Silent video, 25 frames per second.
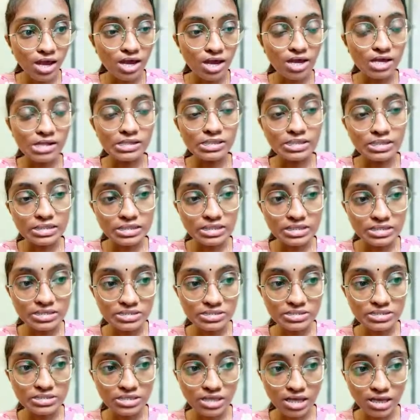The
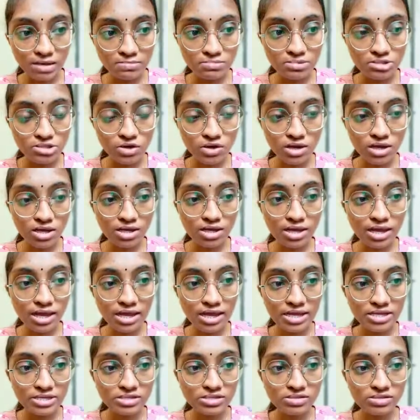Siam Square
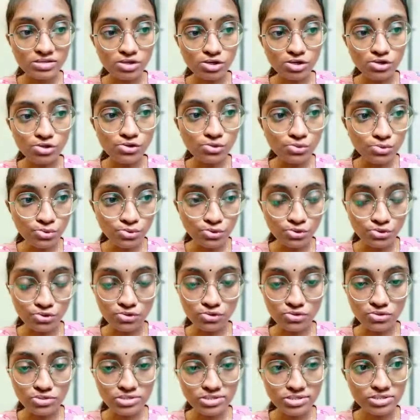has 2
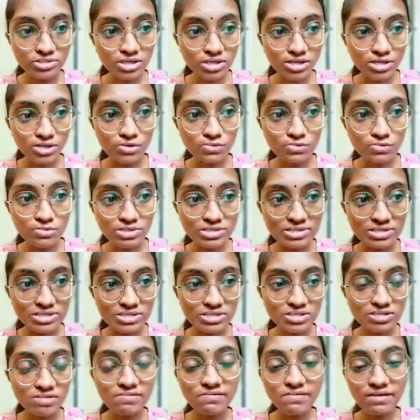routes, which is
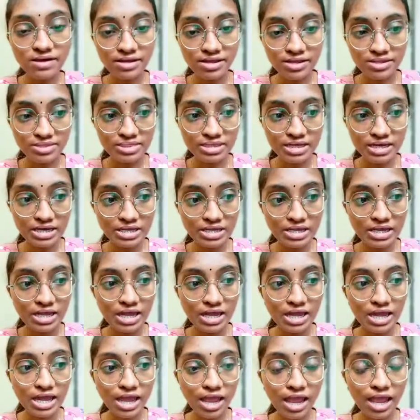Fire Thai
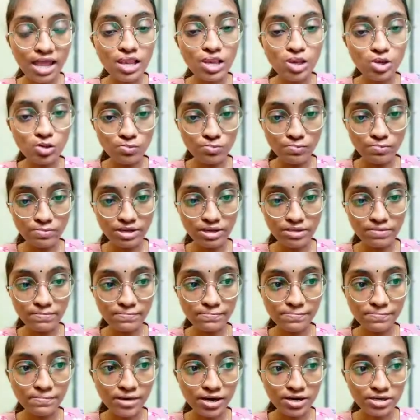and Lumpini Park.